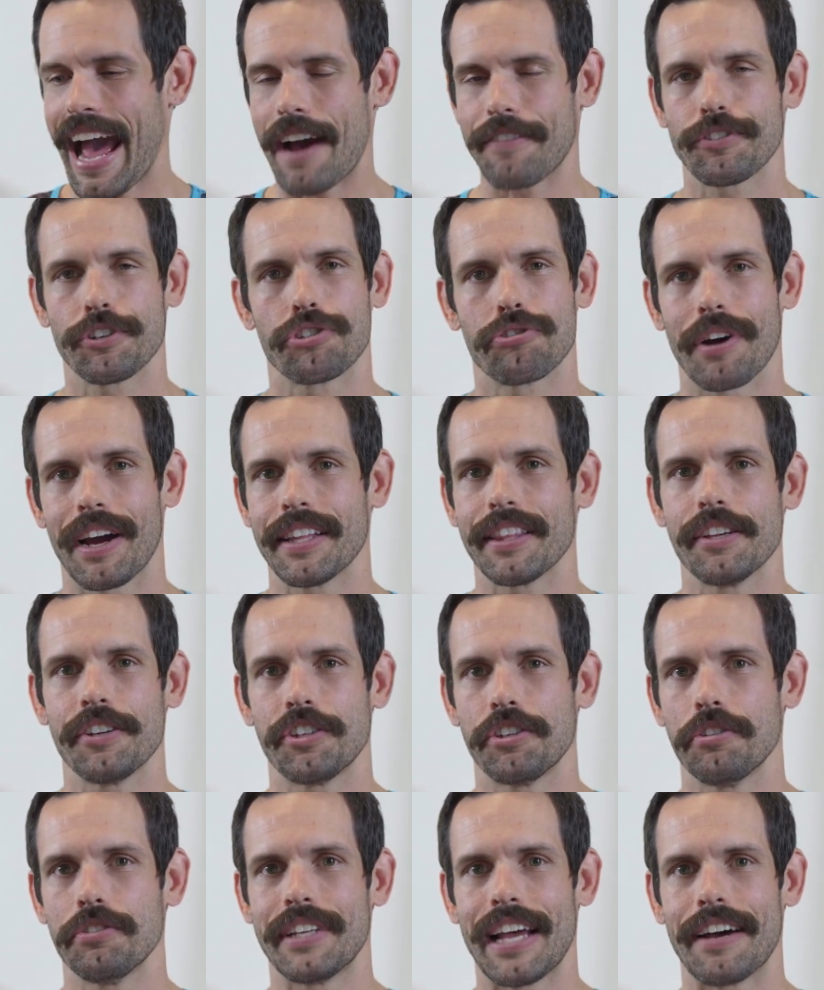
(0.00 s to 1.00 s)
After trying these
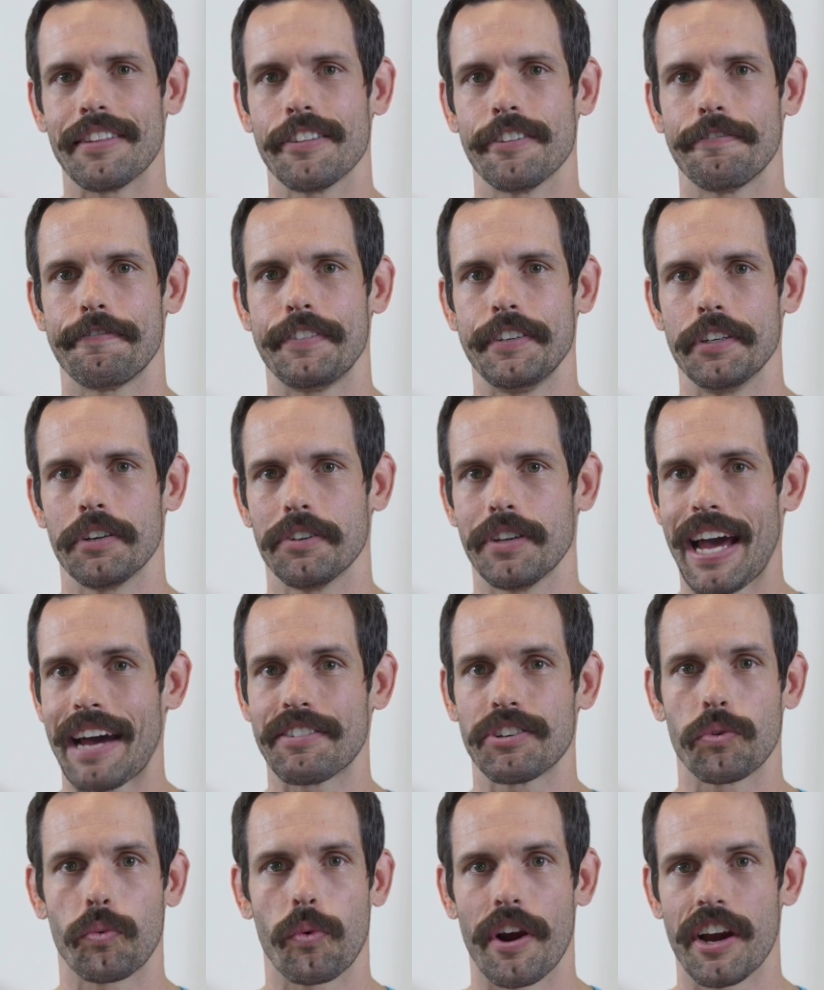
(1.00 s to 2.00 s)
shoes out in the field,
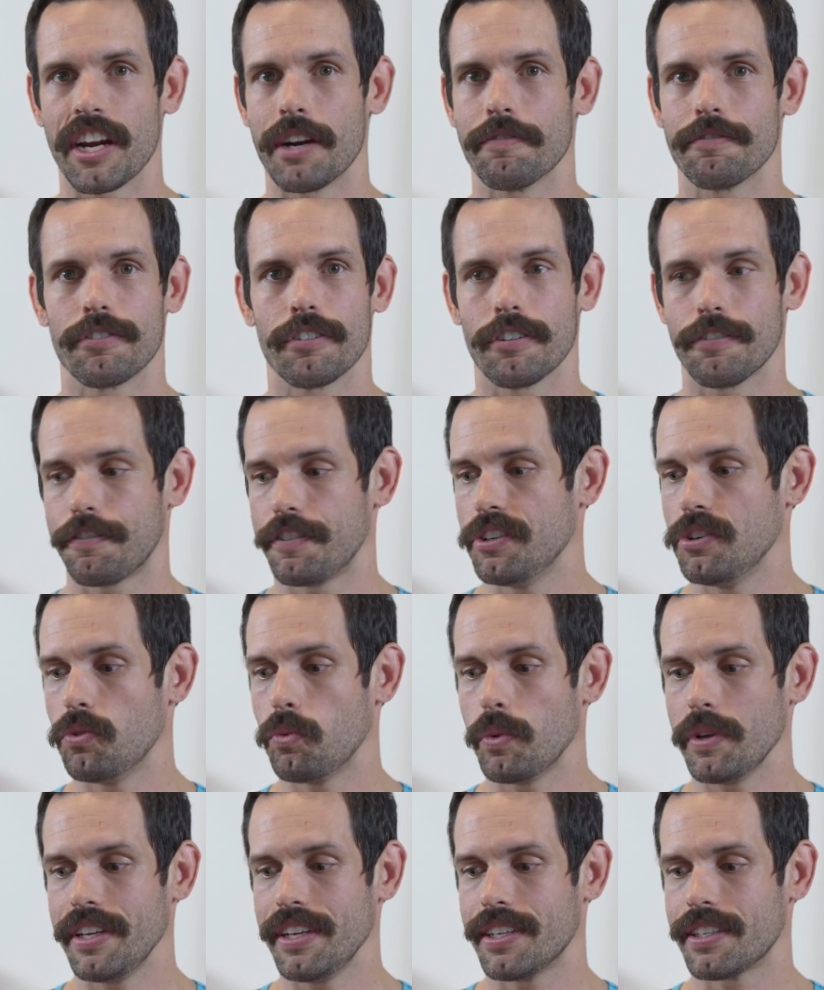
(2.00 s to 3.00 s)
after wearing them for a few
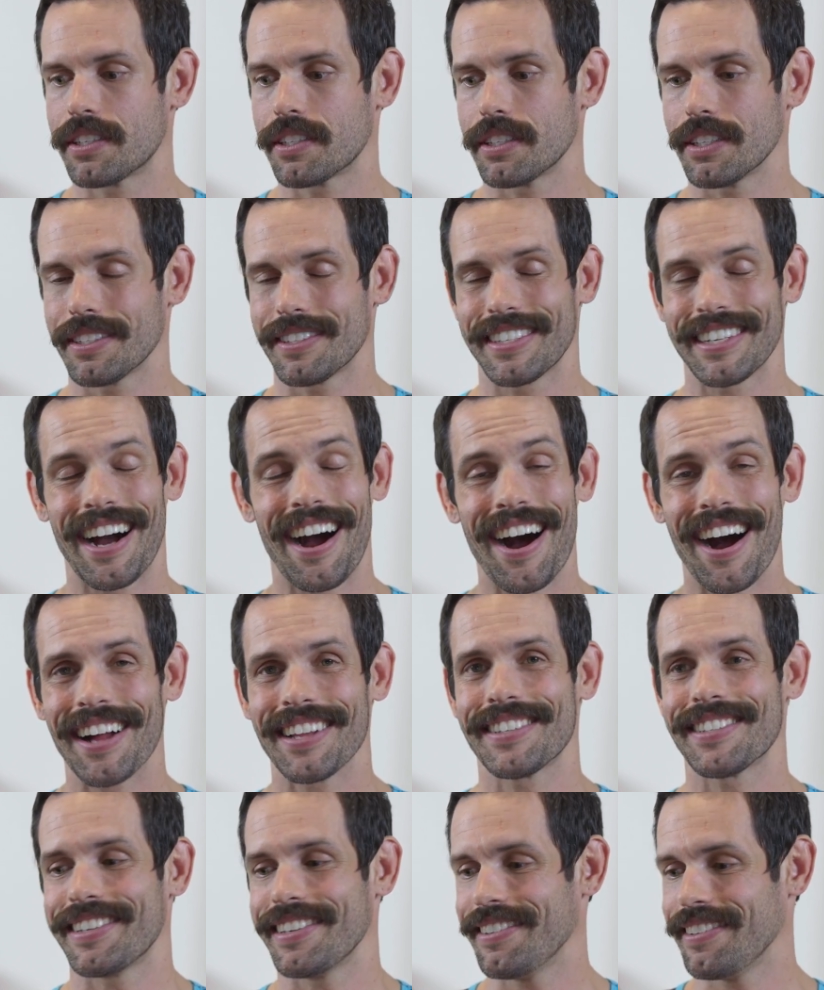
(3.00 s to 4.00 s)
weeks
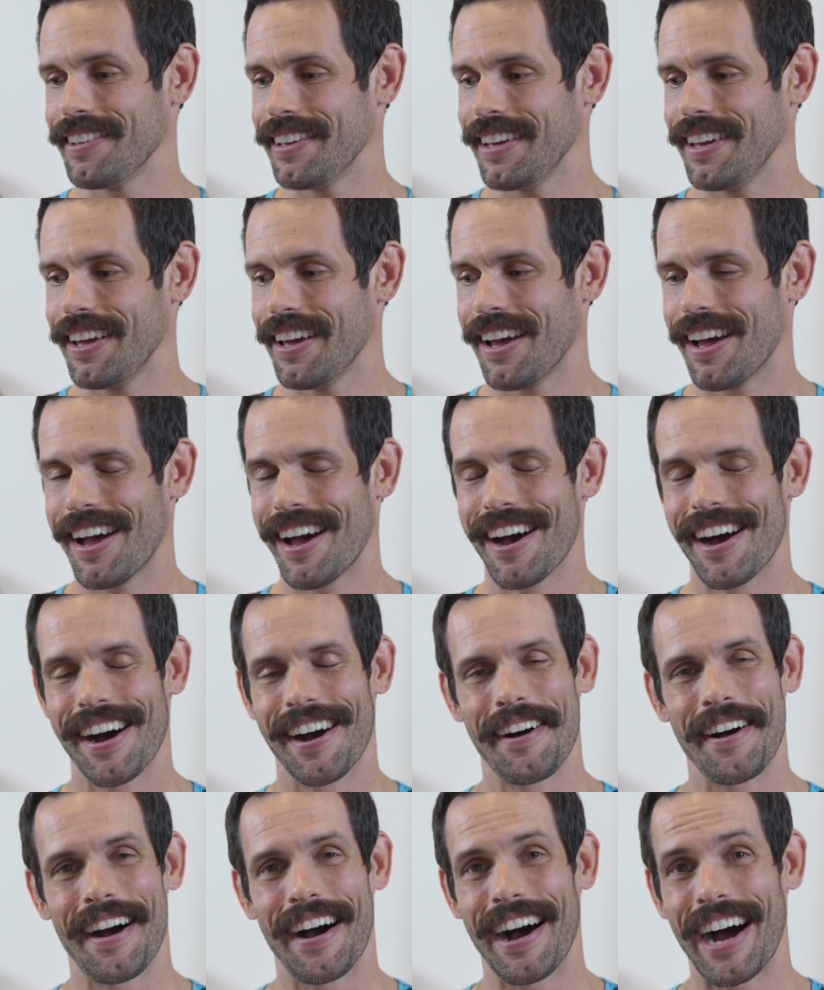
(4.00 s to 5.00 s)
constantly,
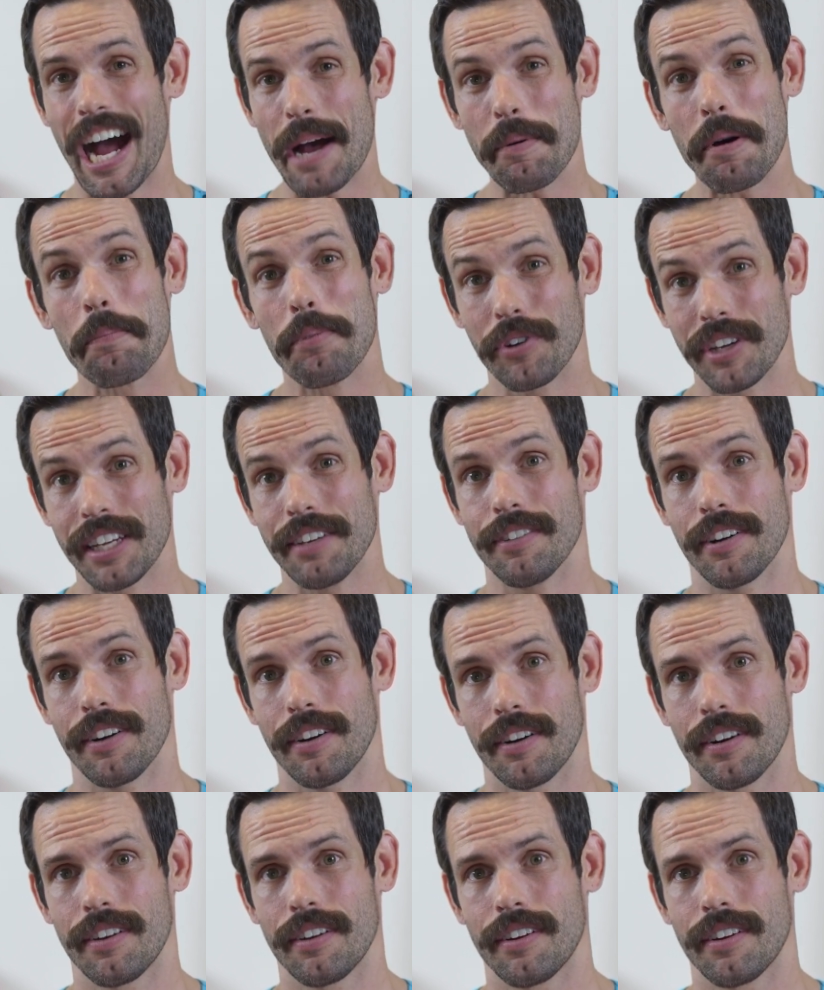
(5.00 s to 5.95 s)
I'm a believer.